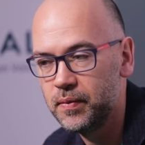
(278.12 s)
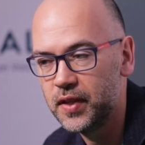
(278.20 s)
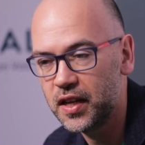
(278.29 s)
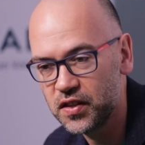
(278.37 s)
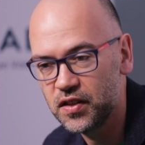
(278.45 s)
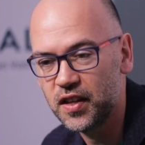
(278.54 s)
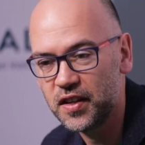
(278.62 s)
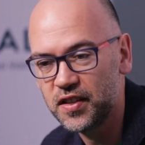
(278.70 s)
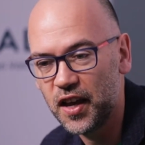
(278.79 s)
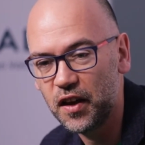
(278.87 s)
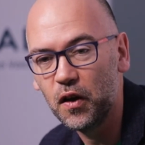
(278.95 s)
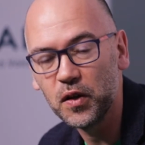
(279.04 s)
That's
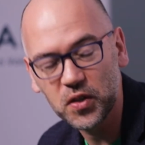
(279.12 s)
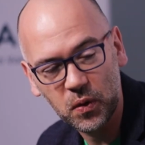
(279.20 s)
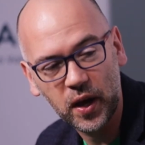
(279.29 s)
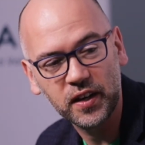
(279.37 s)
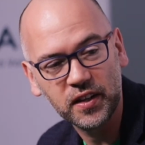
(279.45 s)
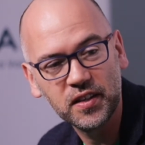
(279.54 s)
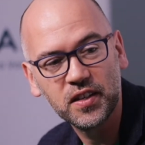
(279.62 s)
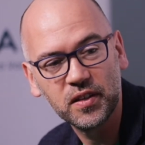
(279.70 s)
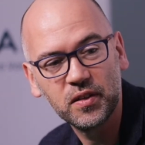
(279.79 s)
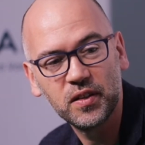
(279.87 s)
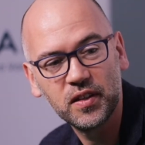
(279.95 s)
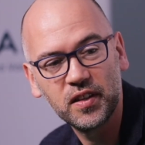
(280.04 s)
also adding
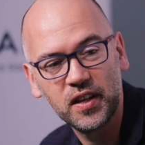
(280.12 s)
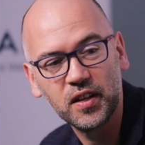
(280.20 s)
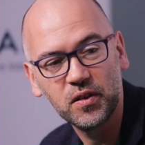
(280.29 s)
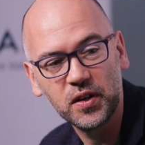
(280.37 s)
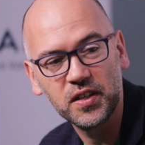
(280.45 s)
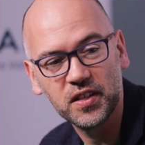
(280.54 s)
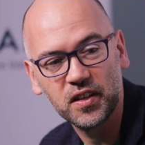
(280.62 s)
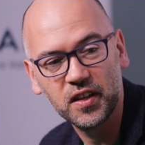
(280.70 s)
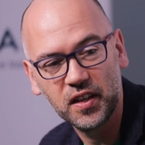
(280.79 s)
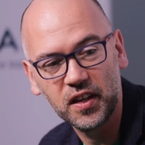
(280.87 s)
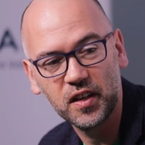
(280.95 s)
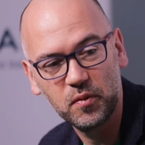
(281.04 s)
to the increase, I
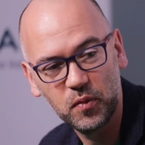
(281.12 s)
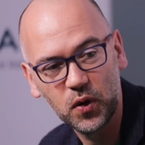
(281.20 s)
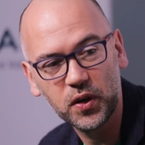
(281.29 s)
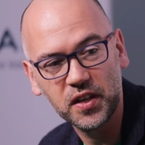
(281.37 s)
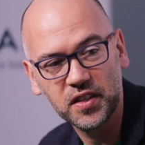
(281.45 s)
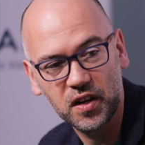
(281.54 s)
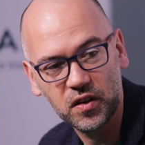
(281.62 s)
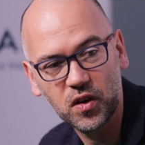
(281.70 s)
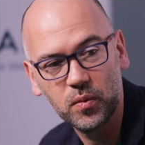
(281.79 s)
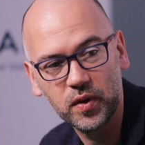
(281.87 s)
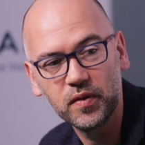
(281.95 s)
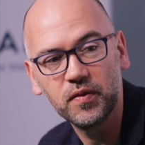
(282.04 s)
think, in bookings that are
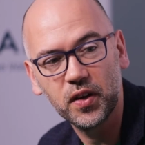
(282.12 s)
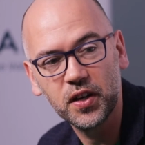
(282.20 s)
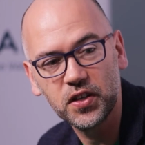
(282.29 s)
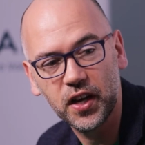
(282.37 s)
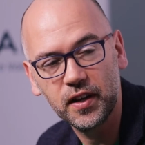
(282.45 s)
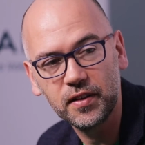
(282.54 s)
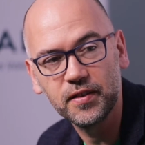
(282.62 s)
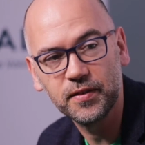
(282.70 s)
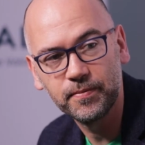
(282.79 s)
coming via channels.